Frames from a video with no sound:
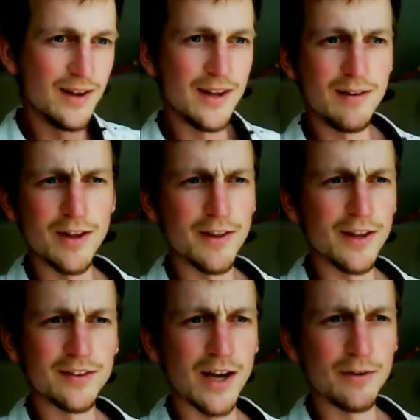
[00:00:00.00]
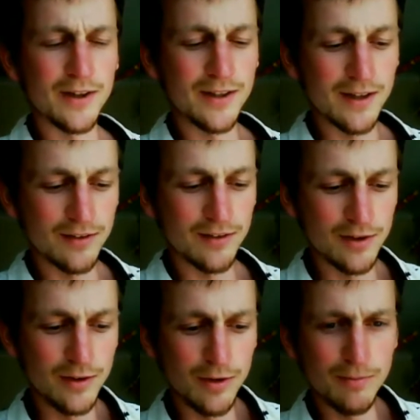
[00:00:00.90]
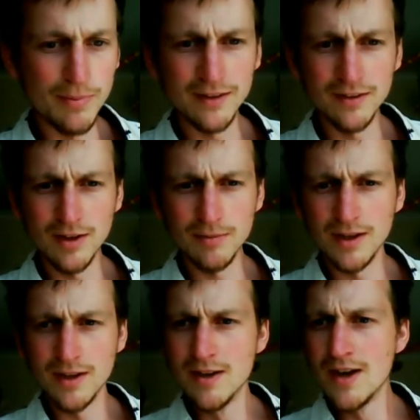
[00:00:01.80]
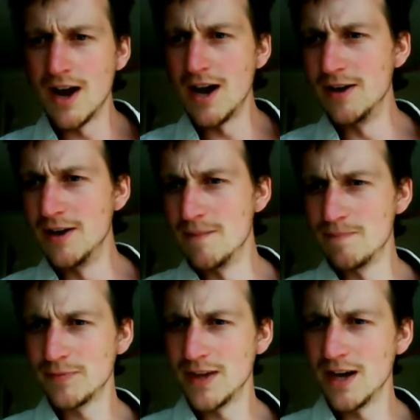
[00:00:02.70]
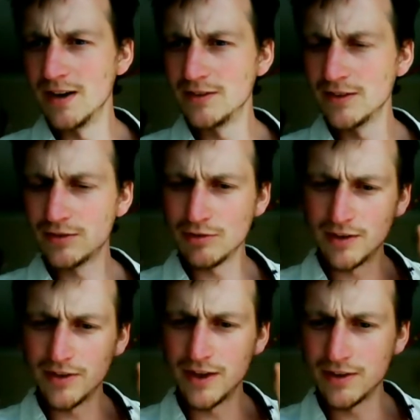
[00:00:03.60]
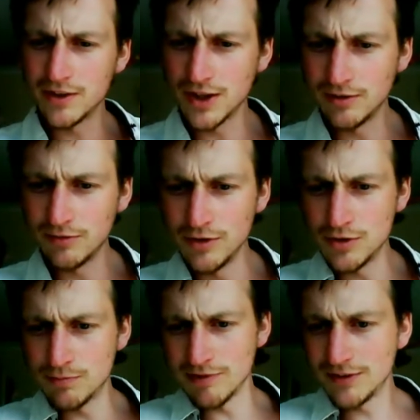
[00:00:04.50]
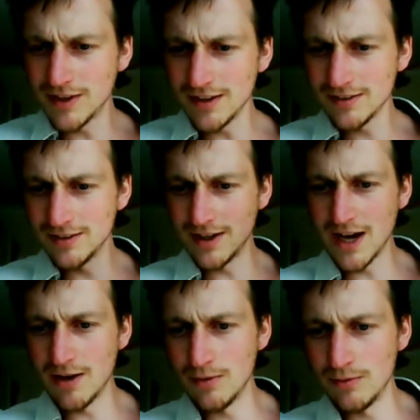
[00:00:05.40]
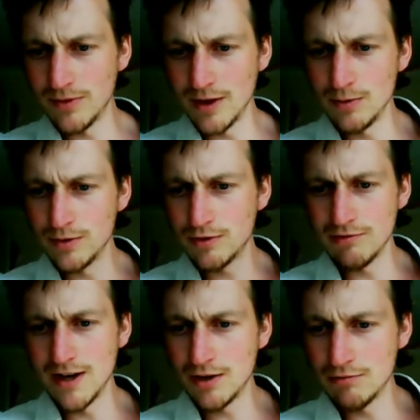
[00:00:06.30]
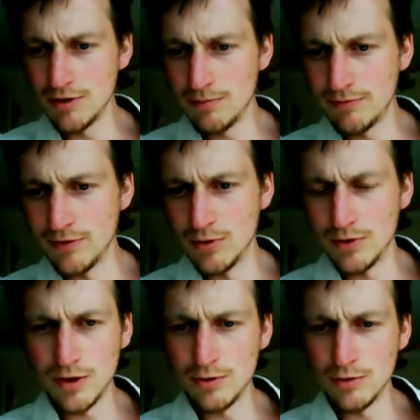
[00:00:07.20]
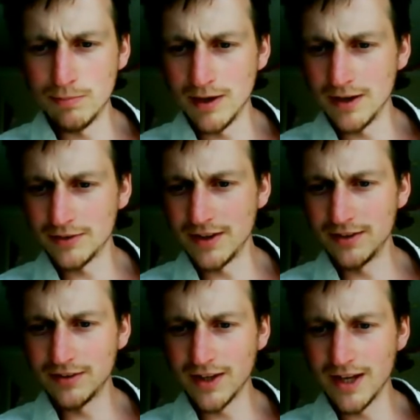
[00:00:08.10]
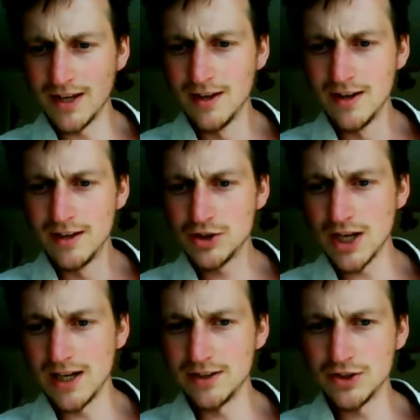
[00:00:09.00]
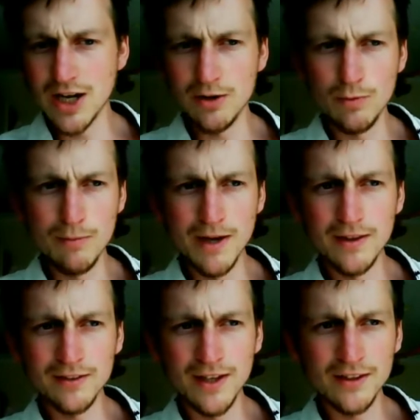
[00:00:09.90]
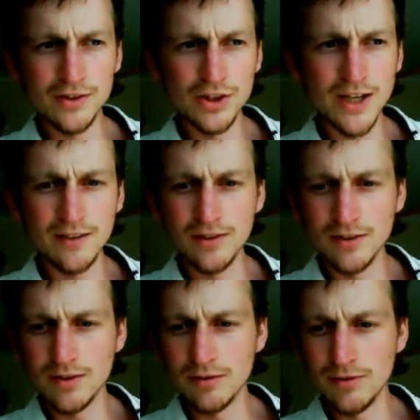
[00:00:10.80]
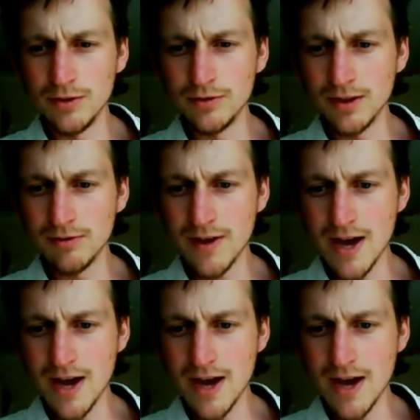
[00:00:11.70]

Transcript: Even though they sound identical and do basically the same thing. And I just try and think of the Change the Future process, and like how that you would create a group for Google Plus and say, challenge, how can we make this less shit and confusing?